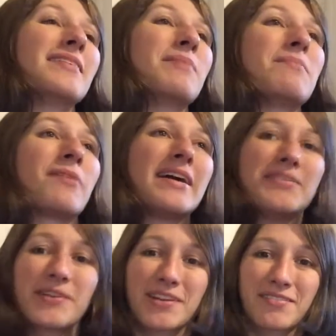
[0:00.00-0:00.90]
See, my
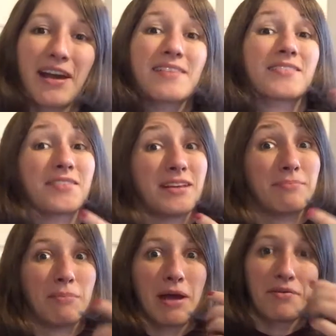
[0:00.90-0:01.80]
brain works faster than
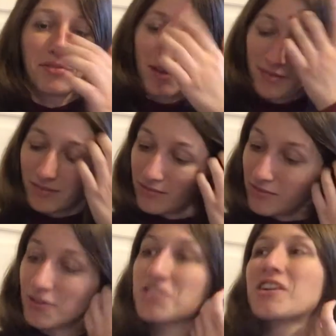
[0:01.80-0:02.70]
my mouth does,
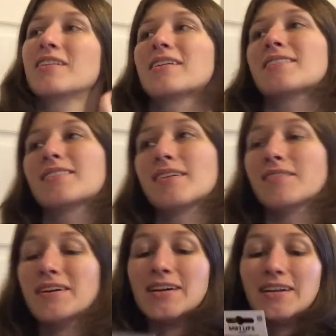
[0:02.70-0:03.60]
unfortunately, so,